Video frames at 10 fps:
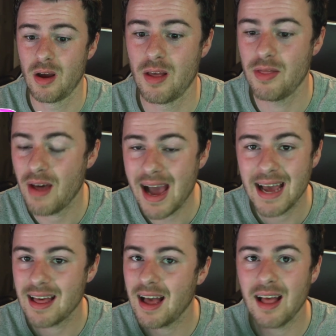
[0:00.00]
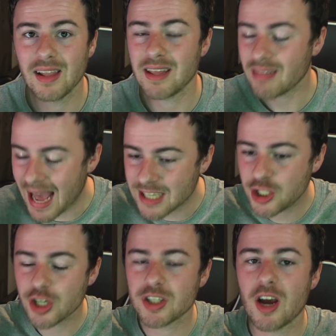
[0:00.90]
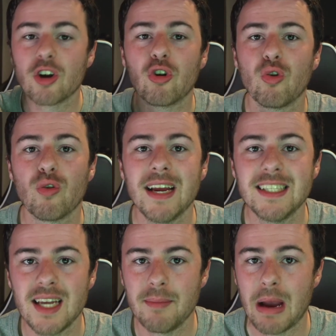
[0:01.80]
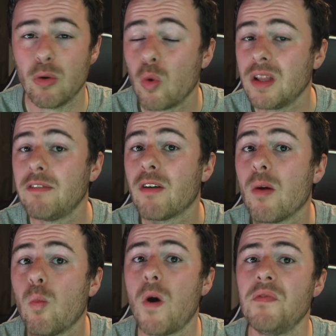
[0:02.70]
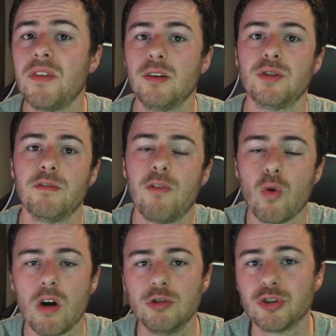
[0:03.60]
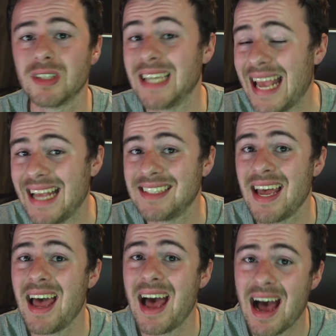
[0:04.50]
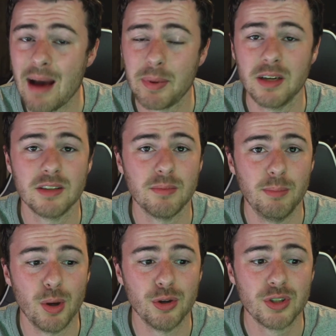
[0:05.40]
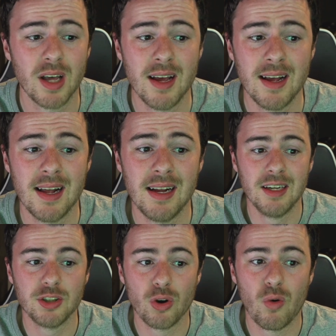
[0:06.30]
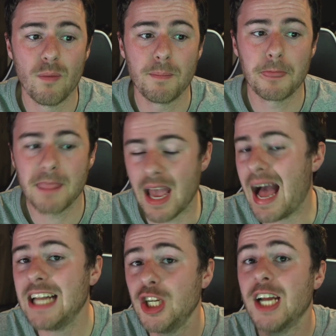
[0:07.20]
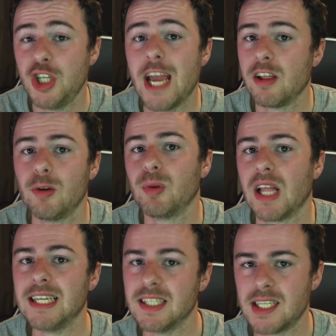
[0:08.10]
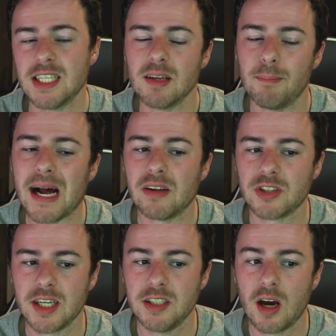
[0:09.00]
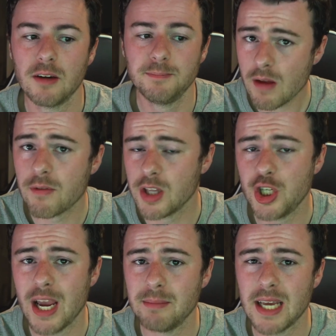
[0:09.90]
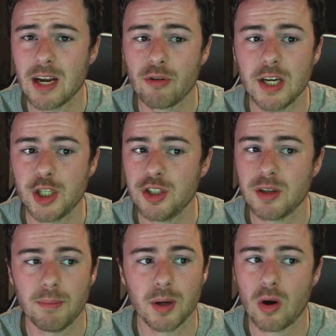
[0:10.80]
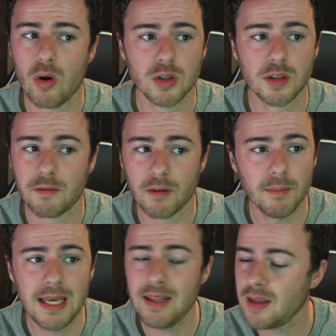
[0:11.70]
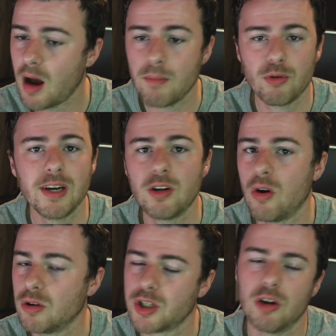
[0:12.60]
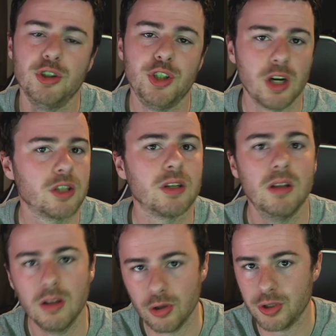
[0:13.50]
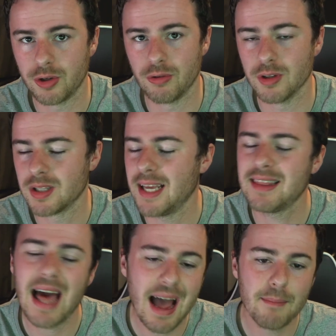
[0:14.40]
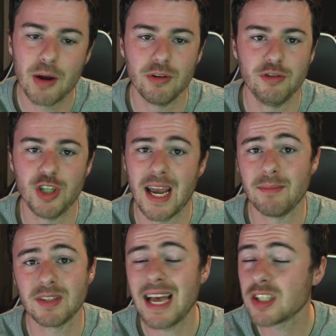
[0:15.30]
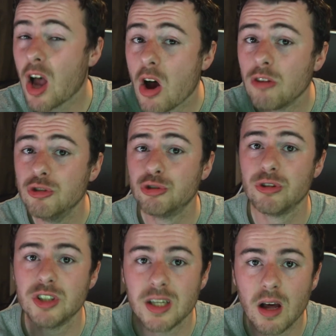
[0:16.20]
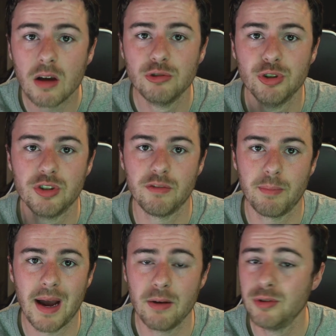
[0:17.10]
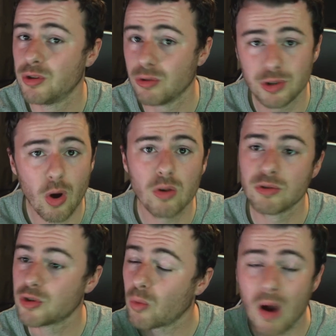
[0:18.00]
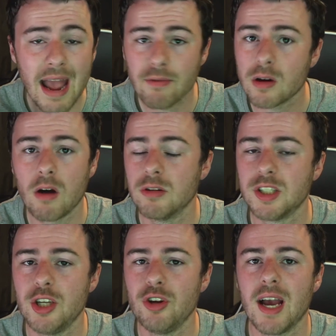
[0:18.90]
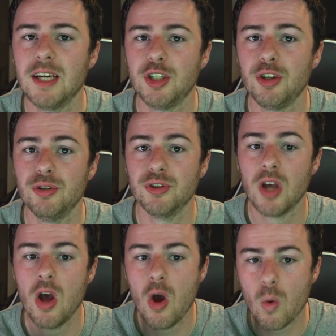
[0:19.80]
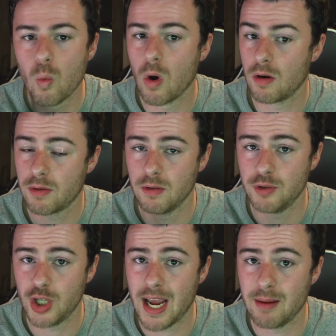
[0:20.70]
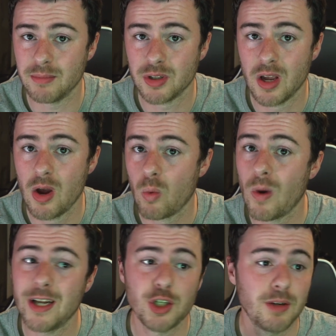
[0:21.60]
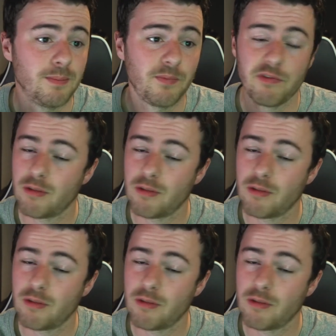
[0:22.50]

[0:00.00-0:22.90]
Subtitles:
That is just a crazy amount, only for a 1,408 happiness boost. So yeah, I genuinely would like to see some balancing done for the gem decorations, because for me the upgrade costs are just ludicrous. Like that amount of gems, that's hundreds and hundreds of pounds or dollars or whatever currency you guys use worth of gems, which for